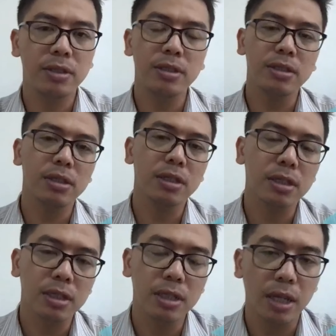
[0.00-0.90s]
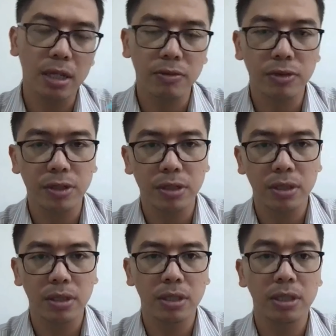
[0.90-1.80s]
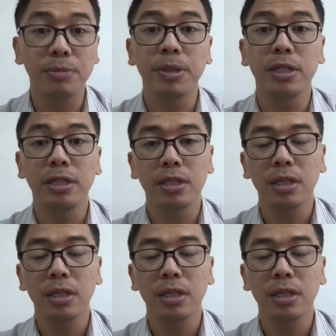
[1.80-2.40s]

This is the kind of the little bit